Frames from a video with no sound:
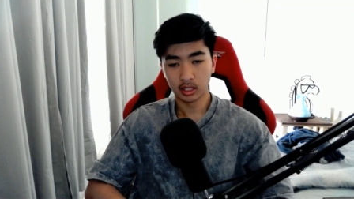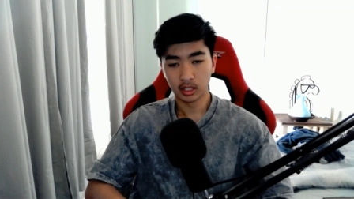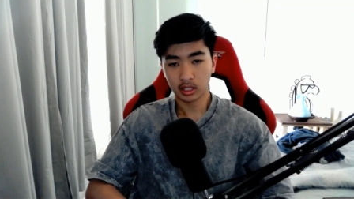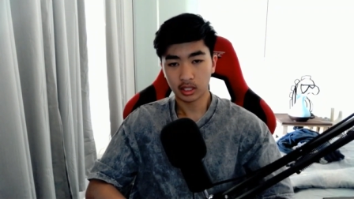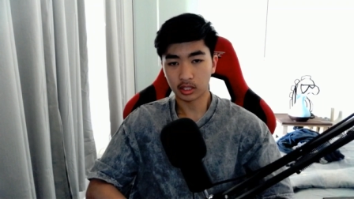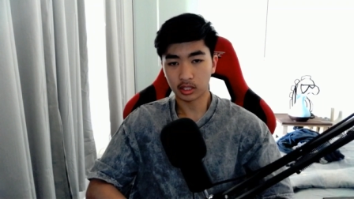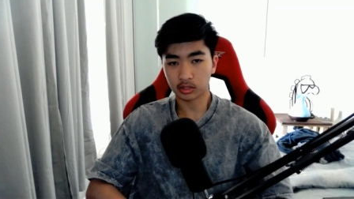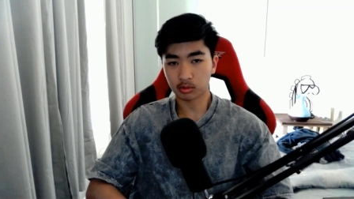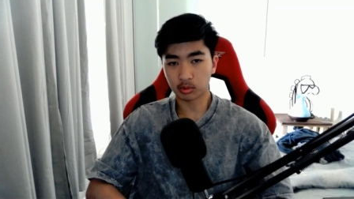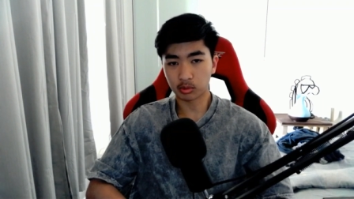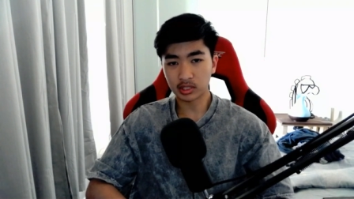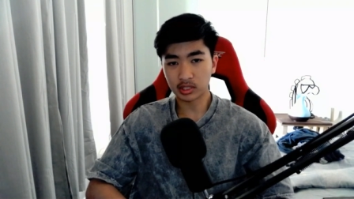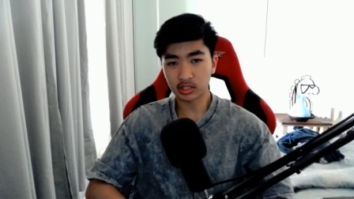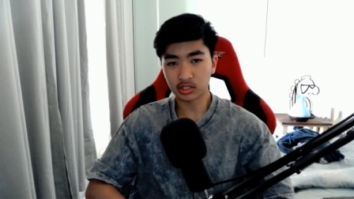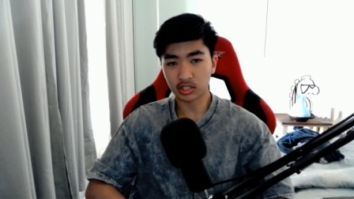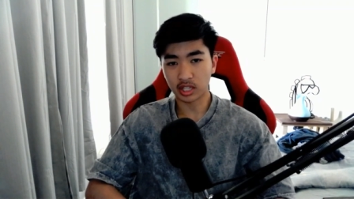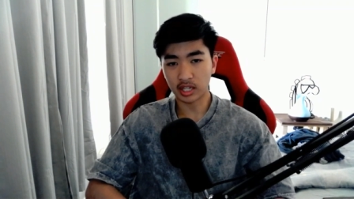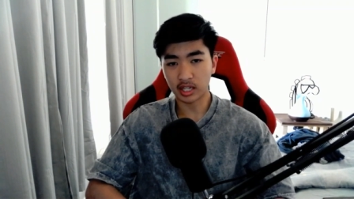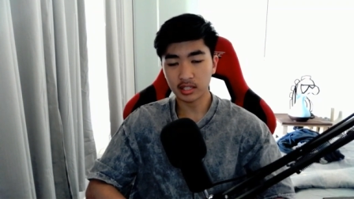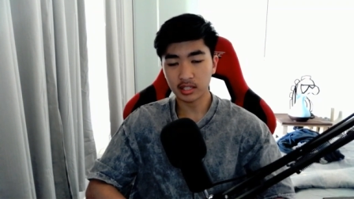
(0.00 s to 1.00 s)
As well as
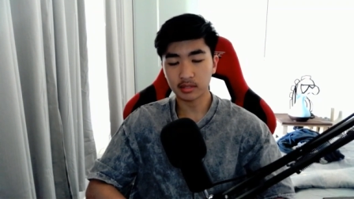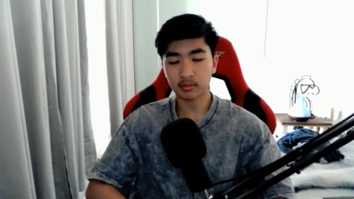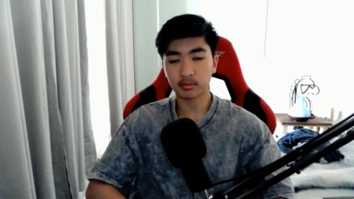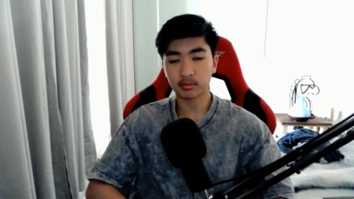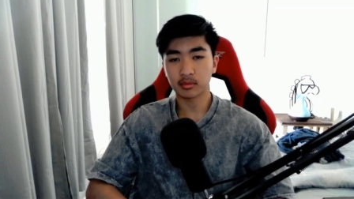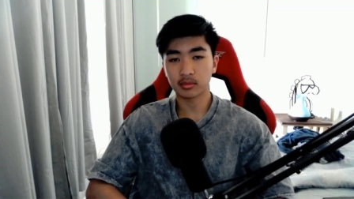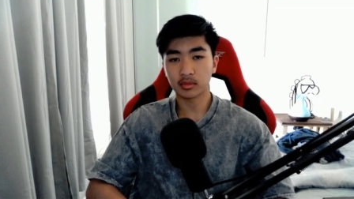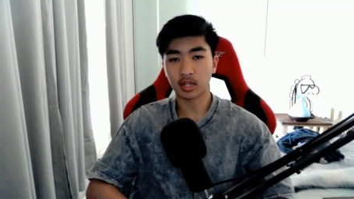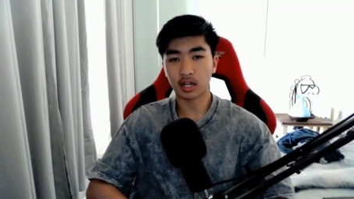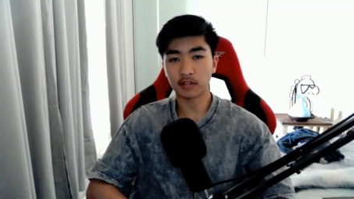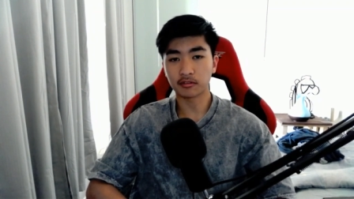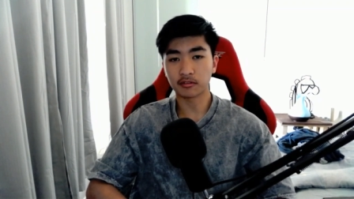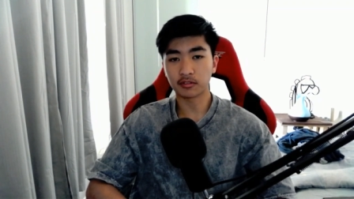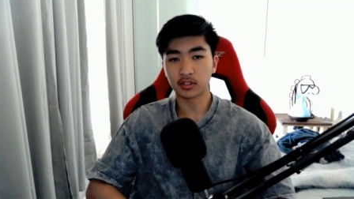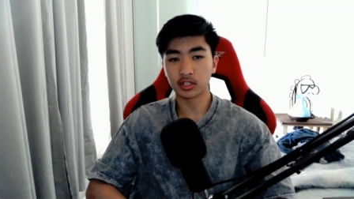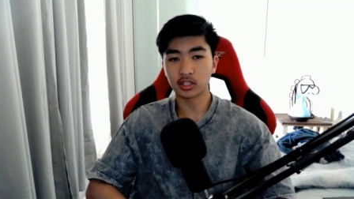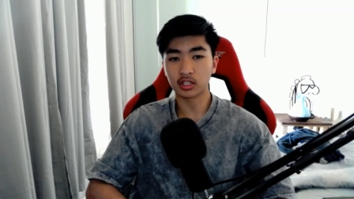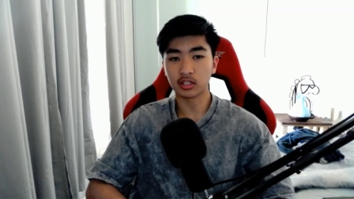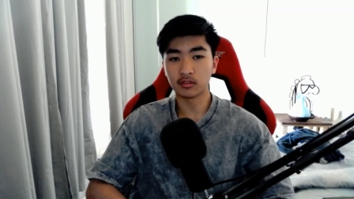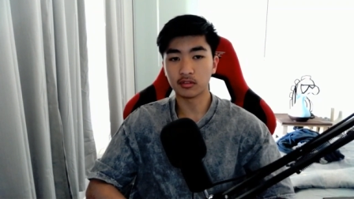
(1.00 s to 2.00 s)
that, I
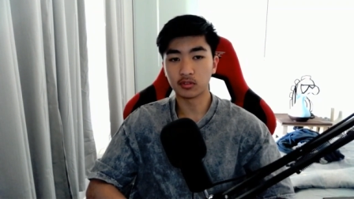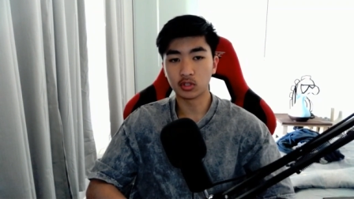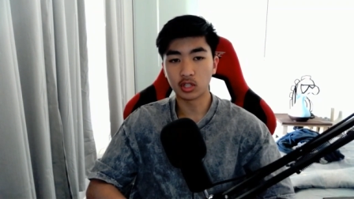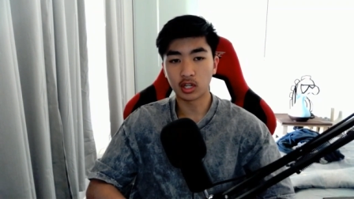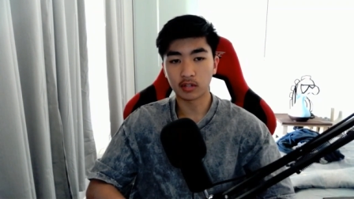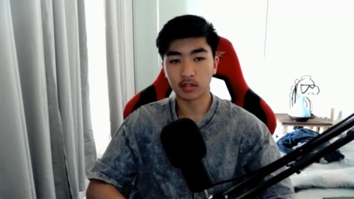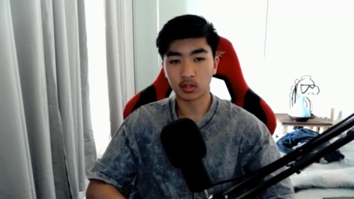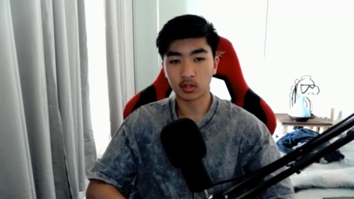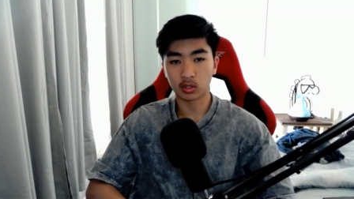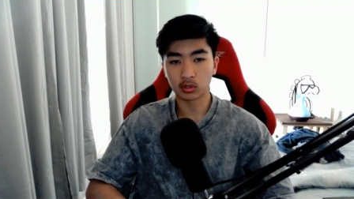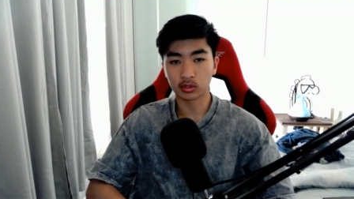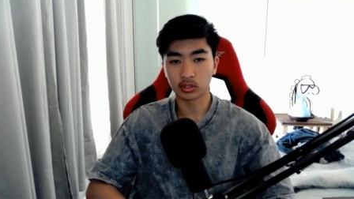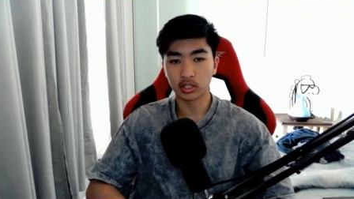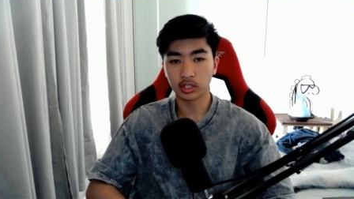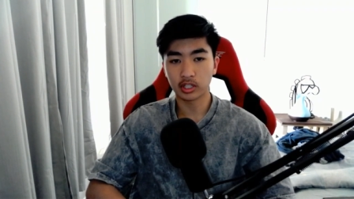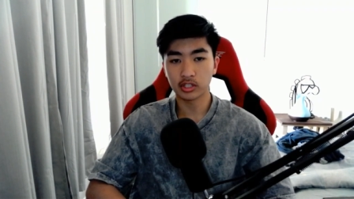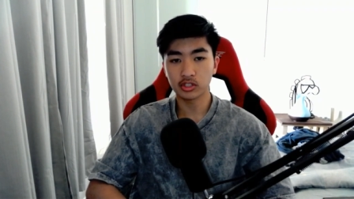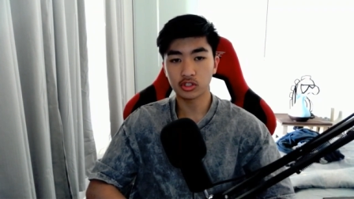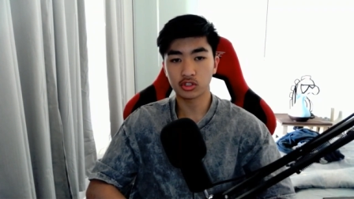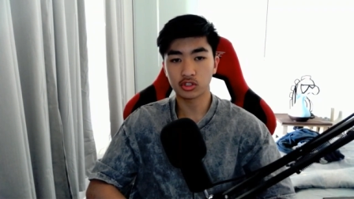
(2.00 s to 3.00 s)
think if you have
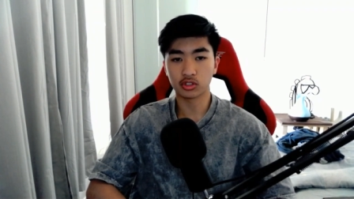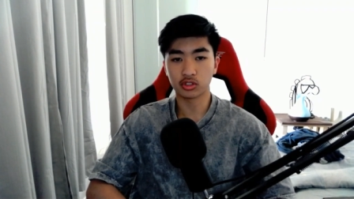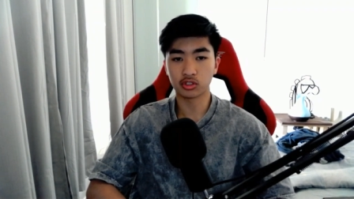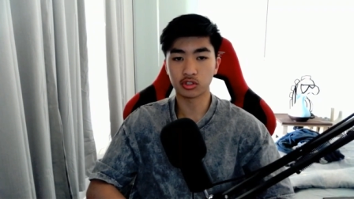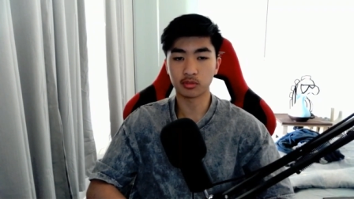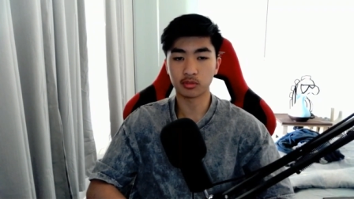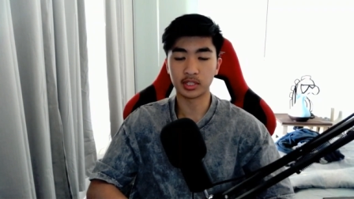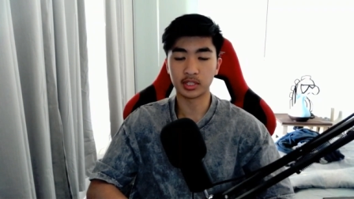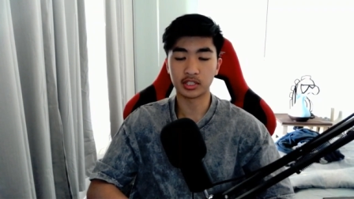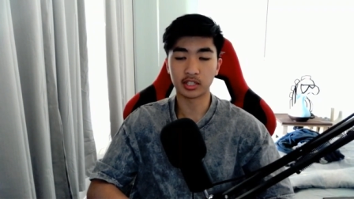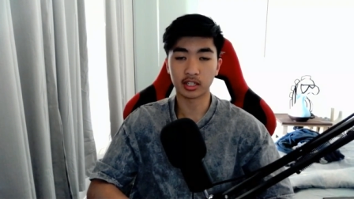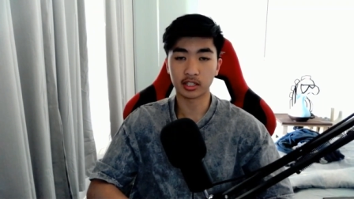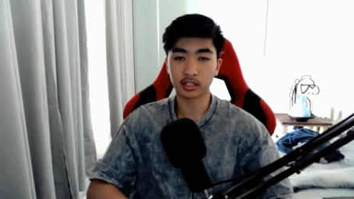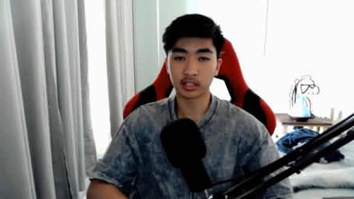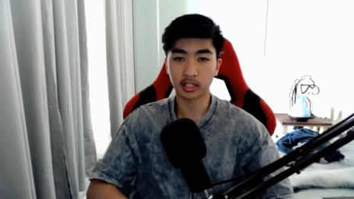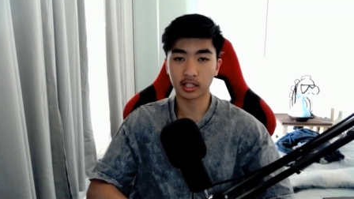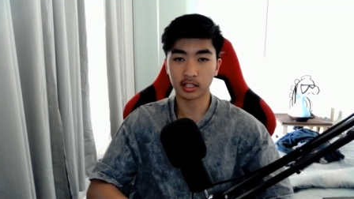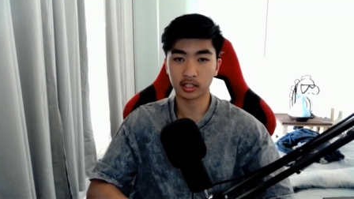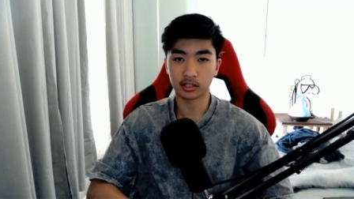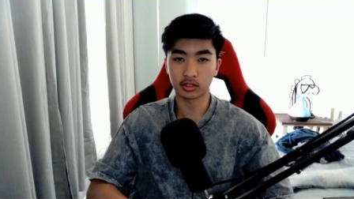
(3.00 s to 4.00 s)
holidays, you should be
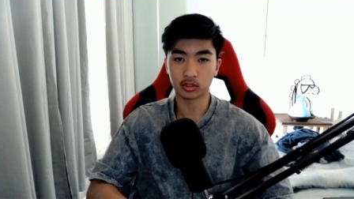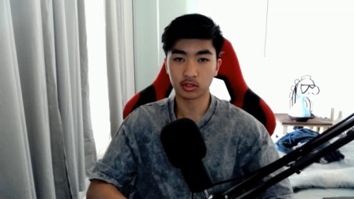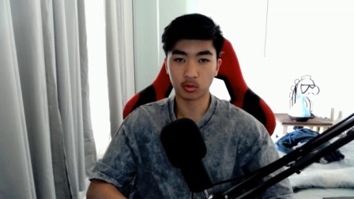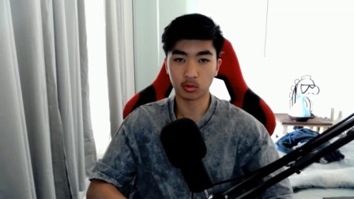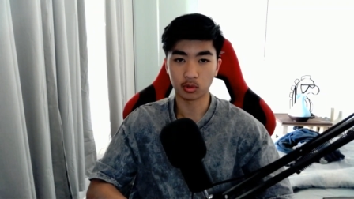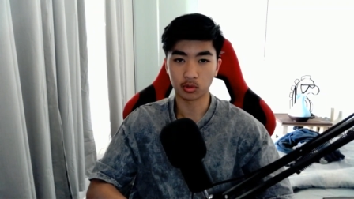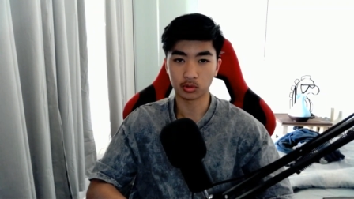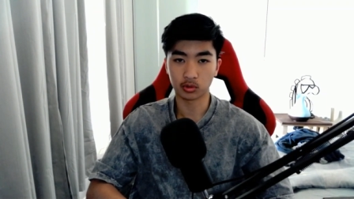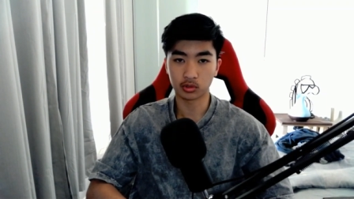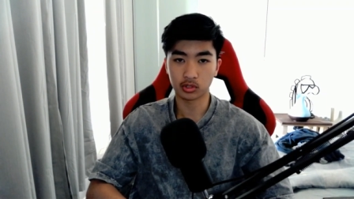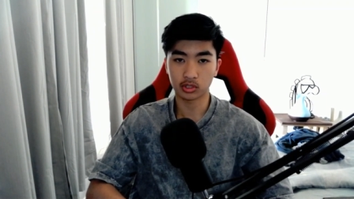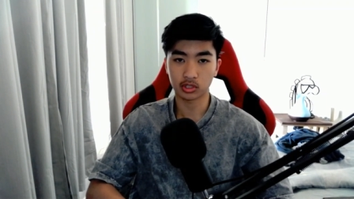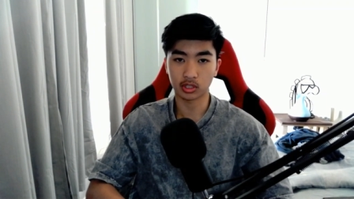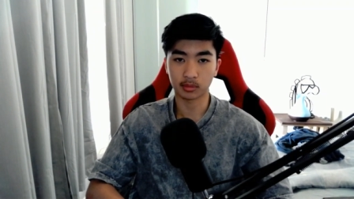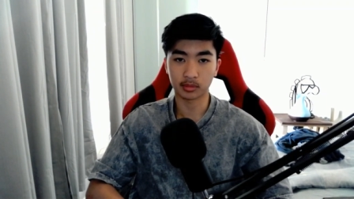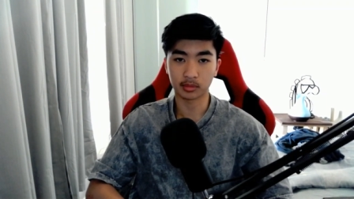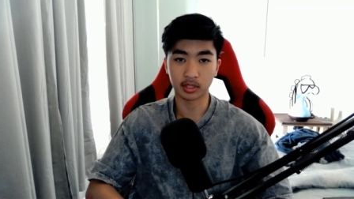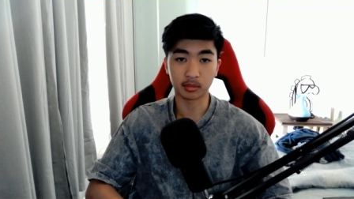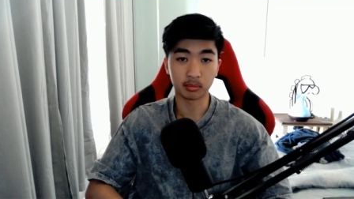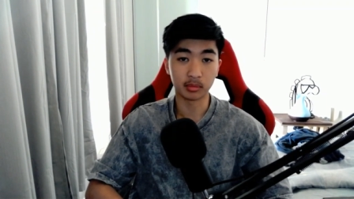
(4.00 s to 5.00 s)
dedicating towards
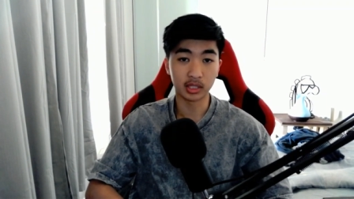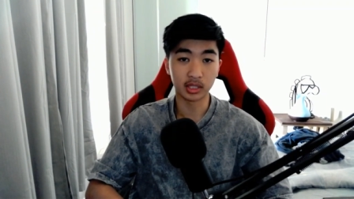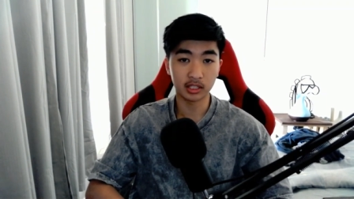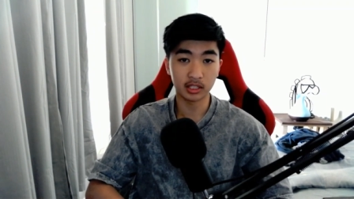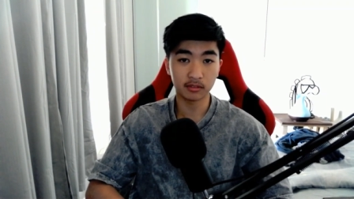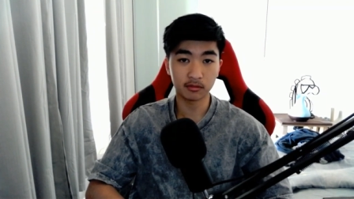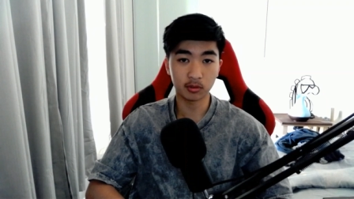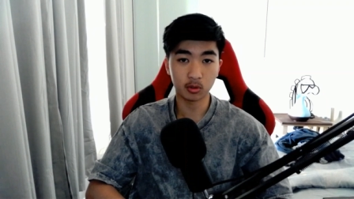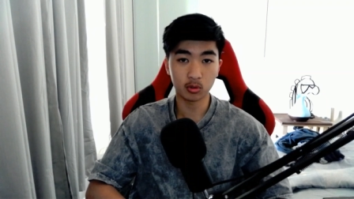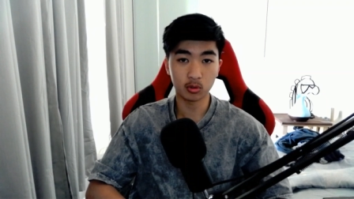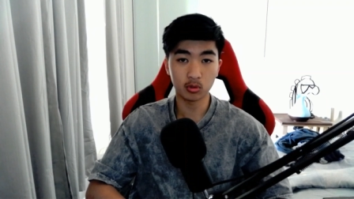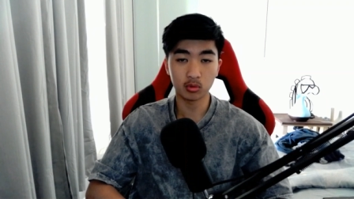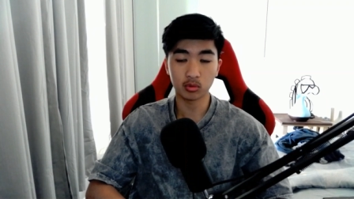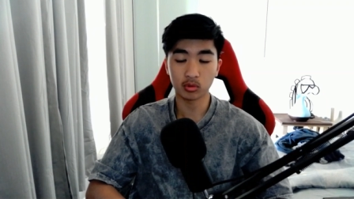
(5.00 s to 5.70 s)
something meaningful,